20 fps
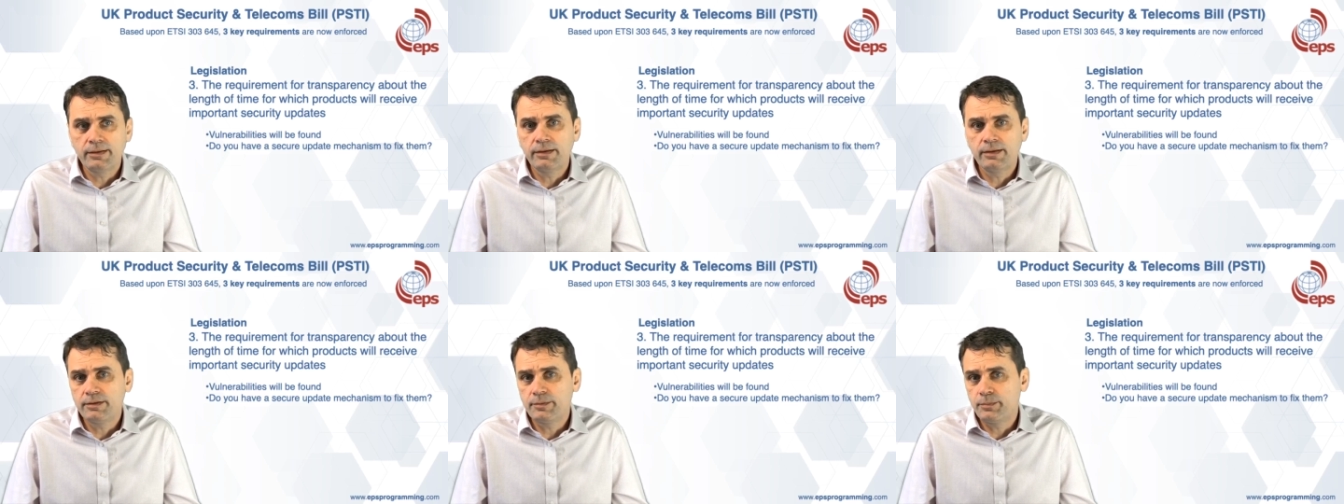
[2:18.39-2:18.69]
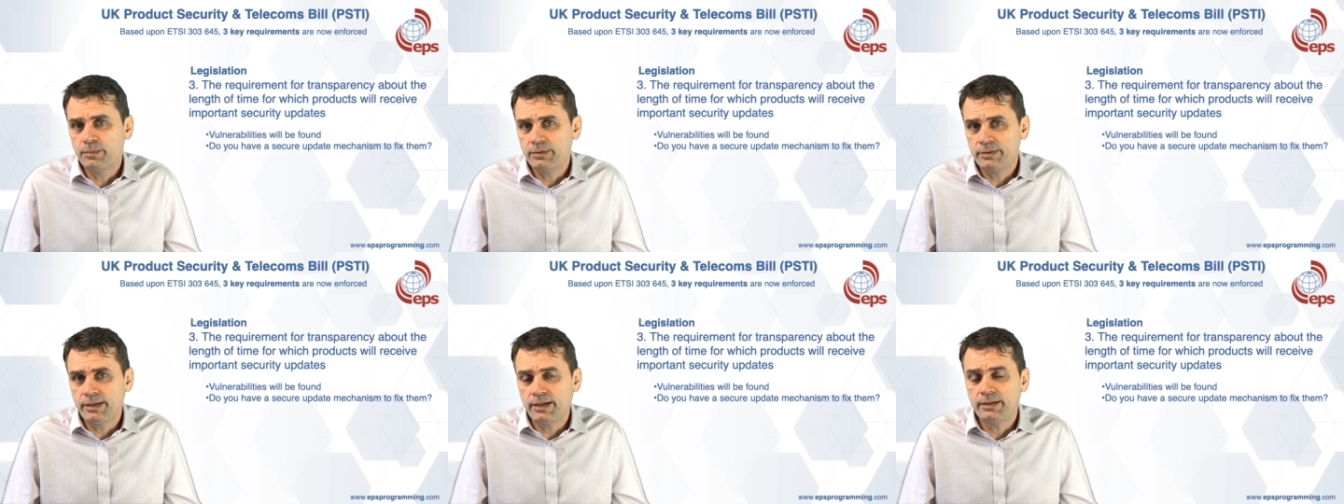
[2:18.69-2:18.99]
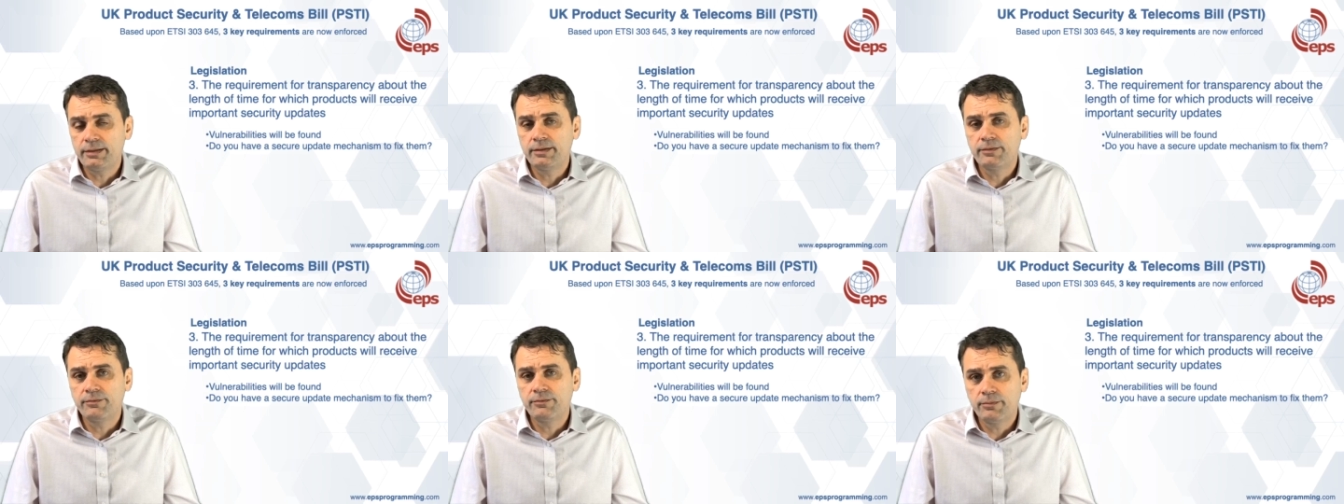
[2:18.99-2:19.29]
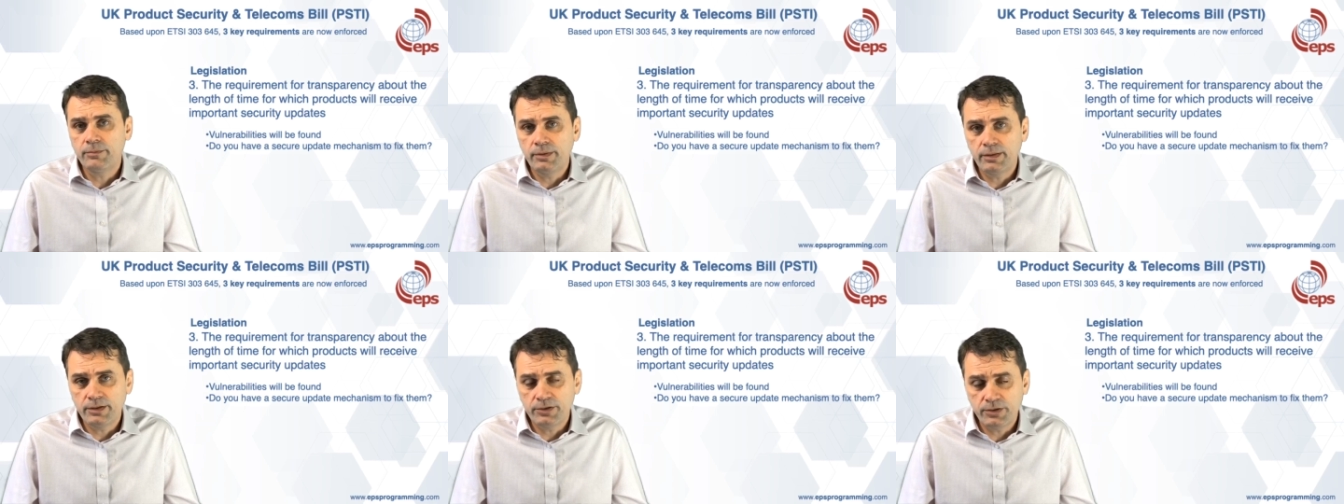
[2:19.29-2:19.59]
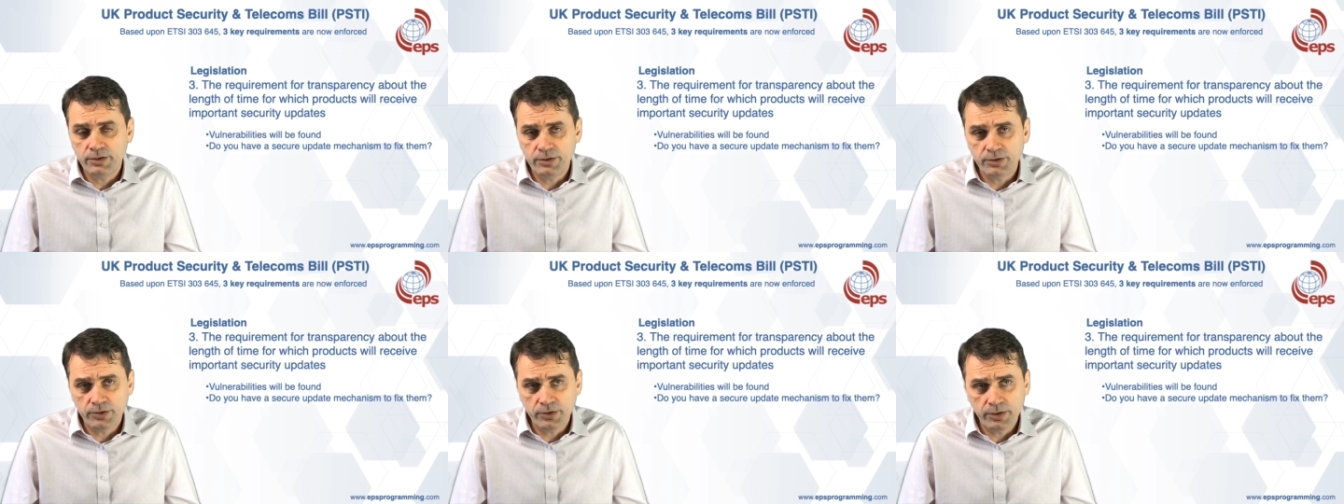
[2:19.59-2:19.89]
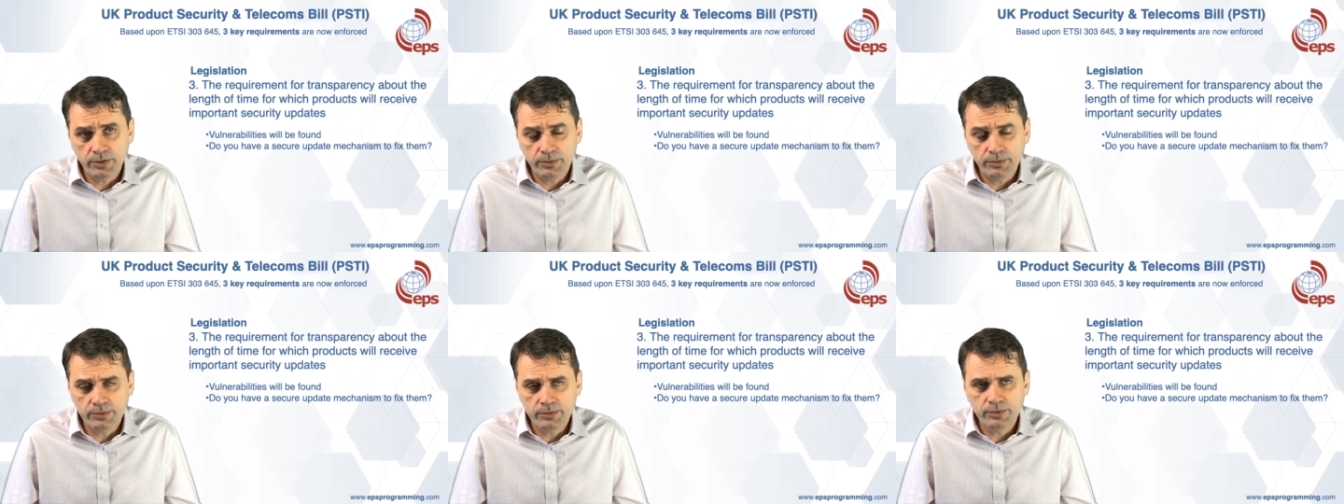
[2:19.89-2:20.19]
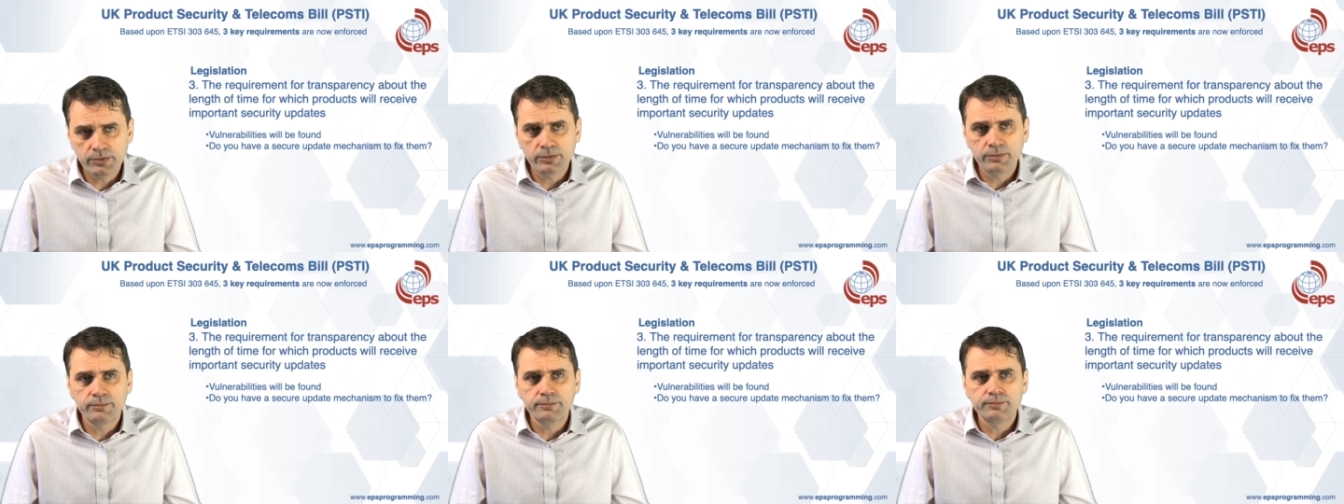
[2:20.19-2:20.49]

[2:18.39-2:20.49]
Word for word: and to protect it from malicious use?